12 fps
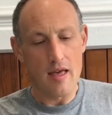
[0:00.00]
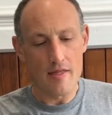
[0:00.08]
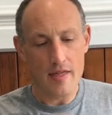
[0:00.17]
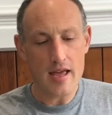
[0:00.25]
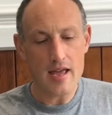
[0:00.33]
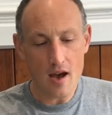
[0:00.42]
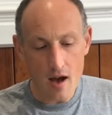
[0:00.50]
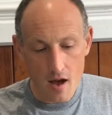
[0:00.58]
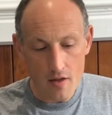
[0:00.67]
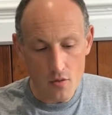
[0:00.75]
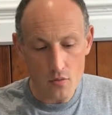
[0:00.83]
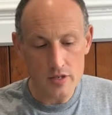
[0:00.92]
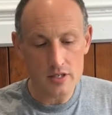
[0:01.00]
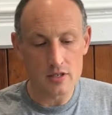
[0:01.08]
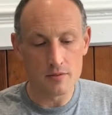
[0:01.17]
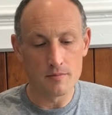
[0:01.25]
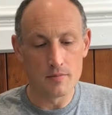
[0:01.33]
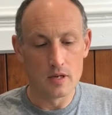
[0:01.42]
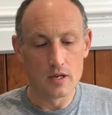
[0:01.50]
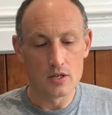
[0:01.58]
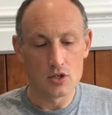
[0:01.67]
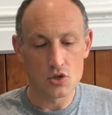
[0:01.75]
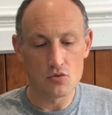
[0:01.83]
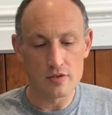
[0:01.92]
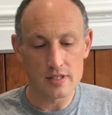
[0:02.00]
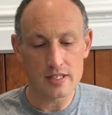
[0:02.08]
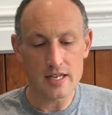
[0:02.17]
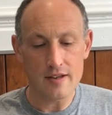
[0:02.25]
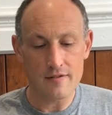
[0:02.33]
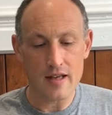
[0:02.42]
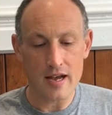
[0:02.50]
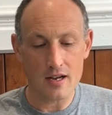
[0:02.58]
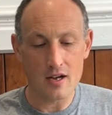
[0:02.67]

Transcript: they are the wisdom to receive that